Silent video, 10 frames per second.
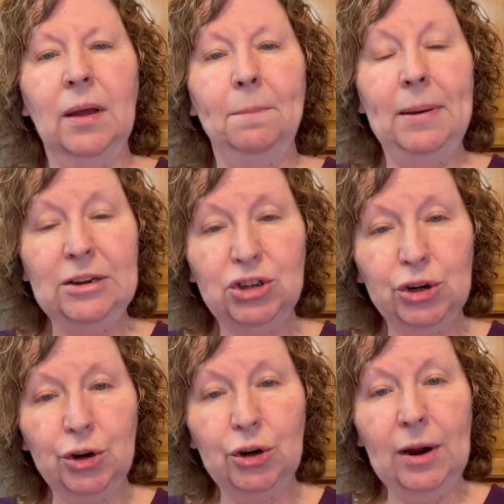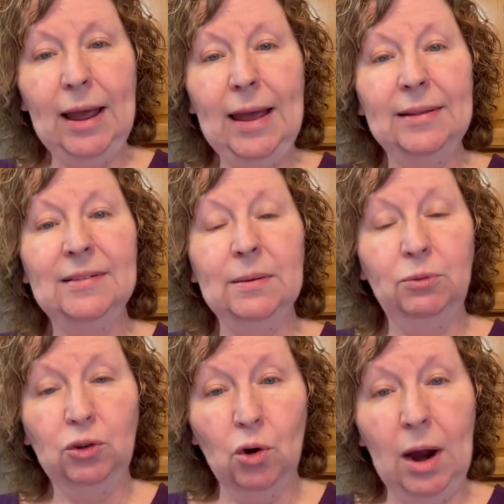be sure and
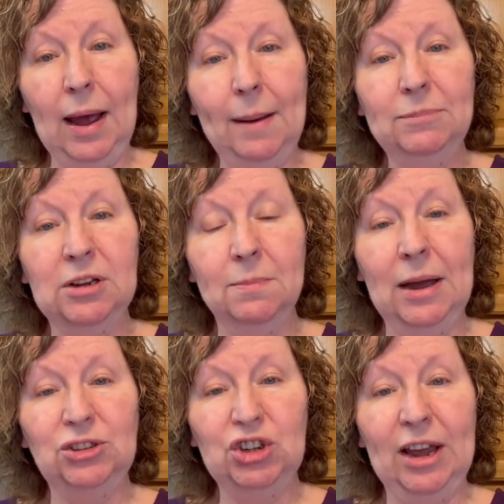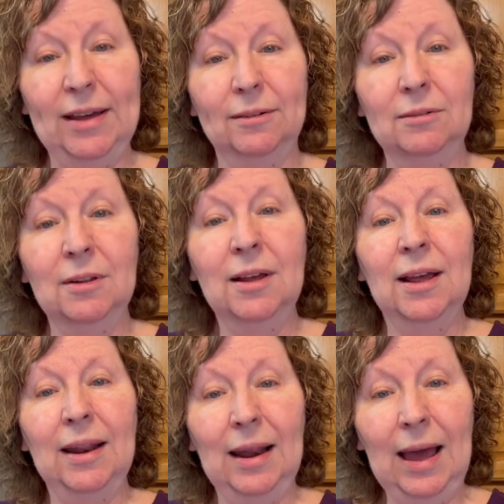subscribe to my channel.
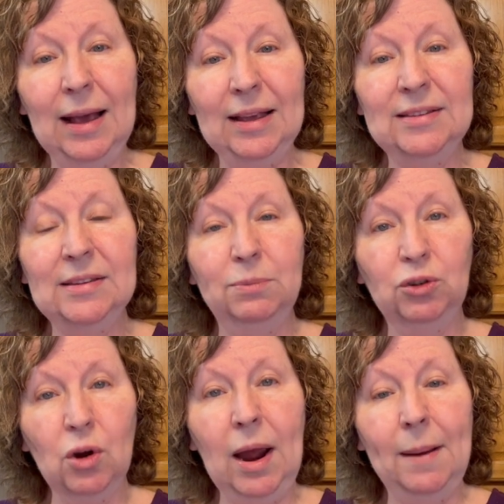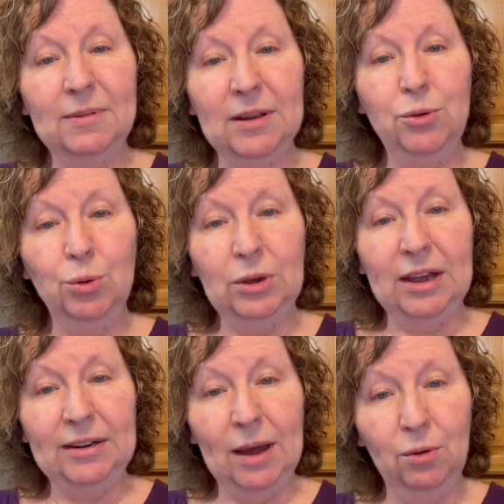Like and subscribe so you'll
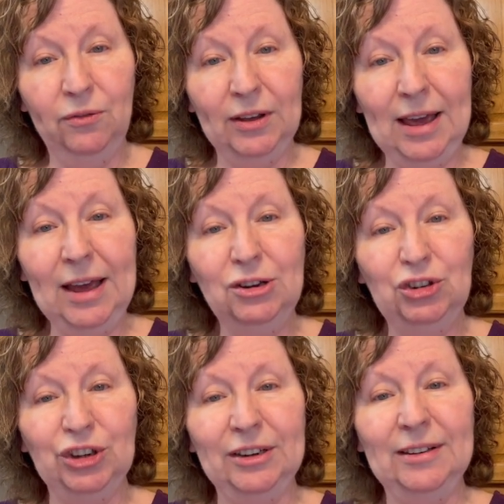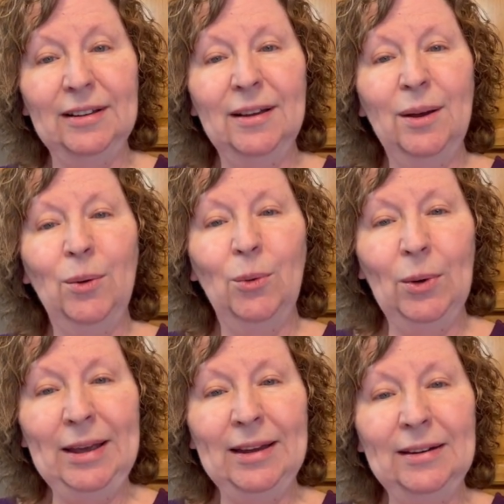get notification
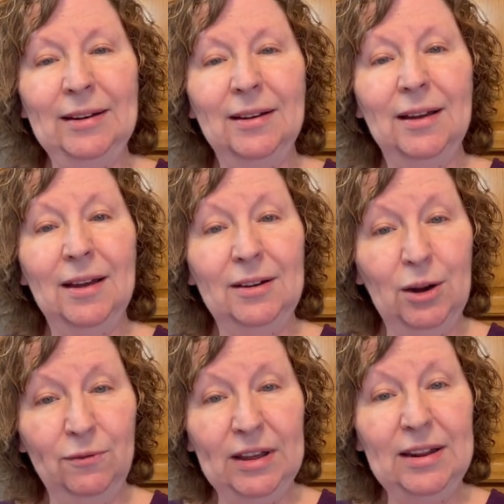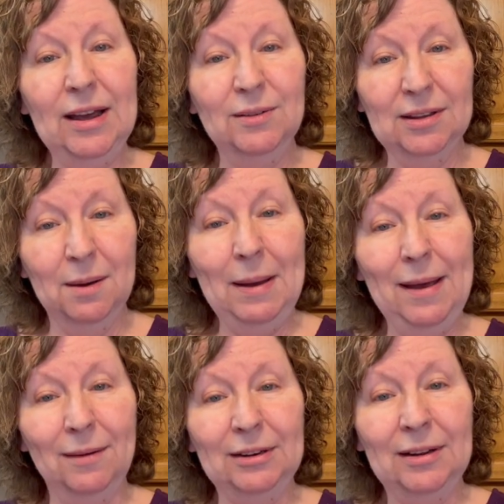when new videos come
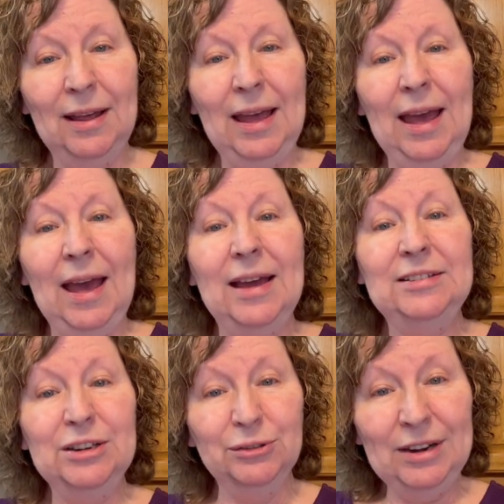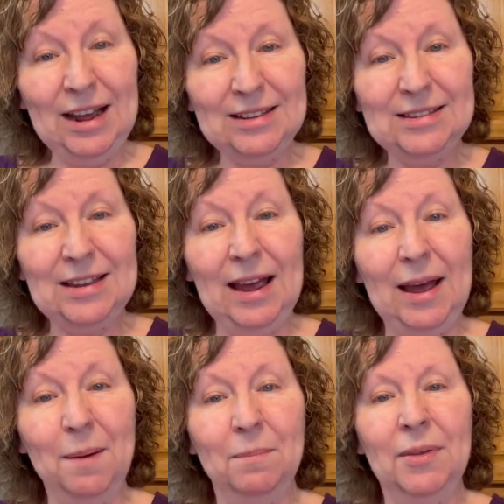out. Until next
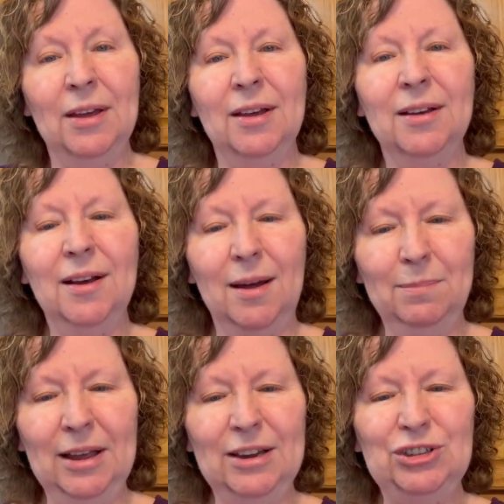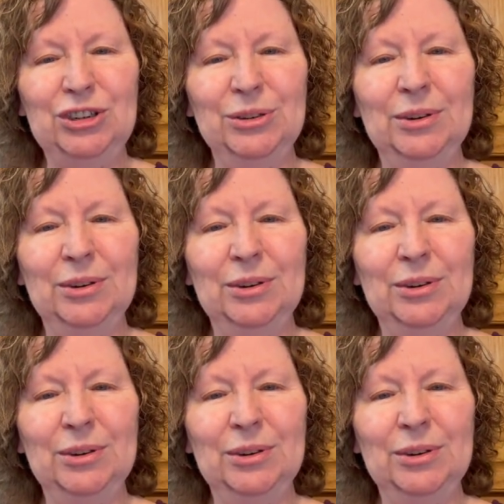time, God bless you.